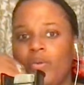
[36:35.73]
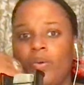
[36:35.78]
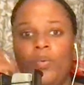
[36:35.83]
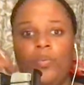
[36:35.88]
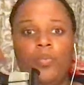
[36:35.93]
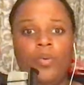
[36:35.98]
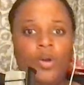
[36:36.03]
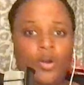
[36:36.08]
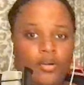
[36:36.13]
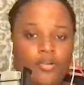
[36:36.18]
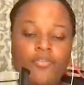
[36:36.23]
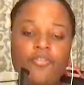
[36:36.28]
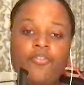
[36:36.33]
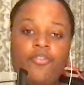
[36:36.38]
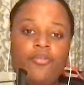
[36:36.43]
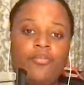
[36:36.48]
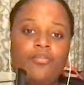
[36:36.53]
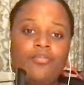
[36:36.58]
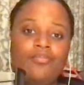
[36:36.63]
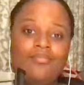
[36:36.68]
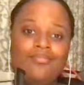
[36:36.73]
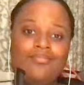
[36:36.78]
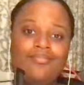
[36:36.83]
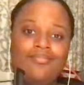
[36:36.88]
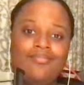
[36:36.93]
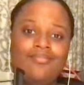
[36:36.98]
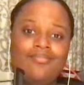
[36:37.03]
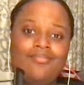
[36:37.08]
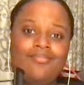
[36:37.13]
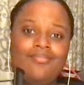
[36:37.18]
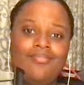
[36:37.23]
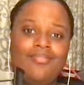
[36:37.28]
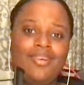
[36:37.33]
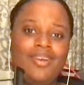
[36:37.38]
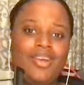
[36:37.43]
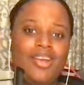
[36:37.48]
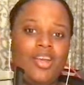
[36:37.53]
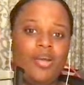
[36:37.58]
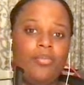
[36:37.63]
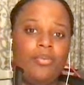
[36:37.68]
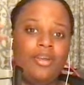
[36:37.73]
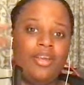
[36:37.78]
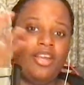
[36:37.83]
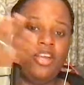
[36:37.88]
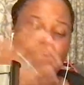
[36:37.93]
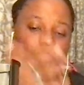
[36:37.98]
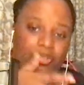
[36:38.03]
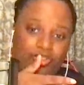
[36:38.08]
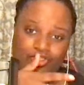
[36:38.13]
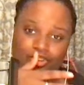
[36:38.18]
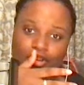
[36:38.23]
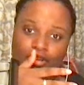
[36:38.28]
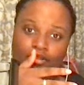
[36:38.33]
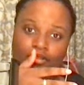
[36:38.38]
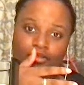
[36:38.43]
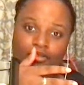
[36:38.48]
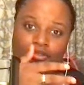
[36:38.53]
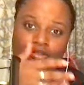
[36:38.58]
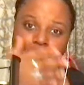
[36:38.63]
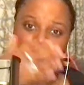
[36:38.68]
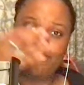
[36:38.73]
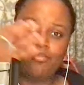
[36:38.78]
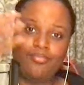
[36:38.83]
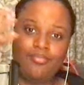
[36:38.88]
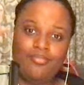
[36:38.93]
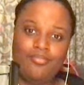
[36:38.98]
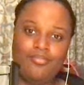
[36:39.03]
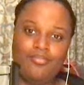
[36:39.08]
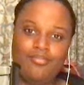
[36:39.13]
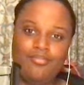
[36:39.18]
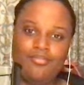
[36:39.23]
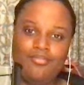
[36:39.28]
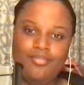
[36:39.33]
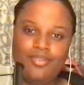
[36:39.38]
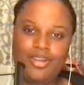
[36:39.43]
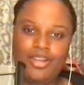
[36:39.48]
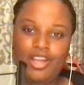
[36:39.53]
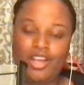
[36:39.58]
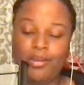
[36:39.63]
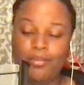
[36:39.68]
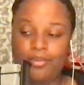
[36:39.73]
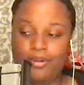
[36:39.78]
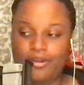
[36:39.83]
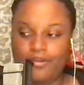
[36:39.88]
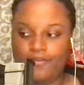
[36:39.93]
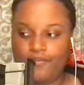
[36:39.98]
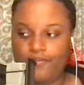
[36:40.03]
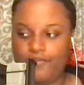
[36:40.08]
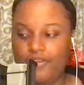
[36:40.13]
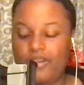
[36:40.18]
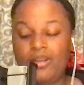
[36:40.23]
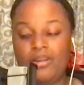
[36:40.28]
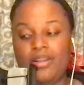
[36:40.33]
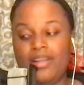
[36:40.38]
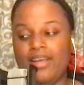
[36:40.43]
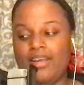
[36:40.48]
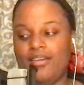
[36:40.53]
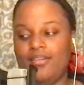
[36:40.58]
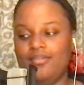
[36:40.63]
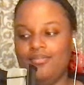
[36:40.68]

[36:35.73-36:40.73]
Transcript: words. It can be images. It can be a feeling.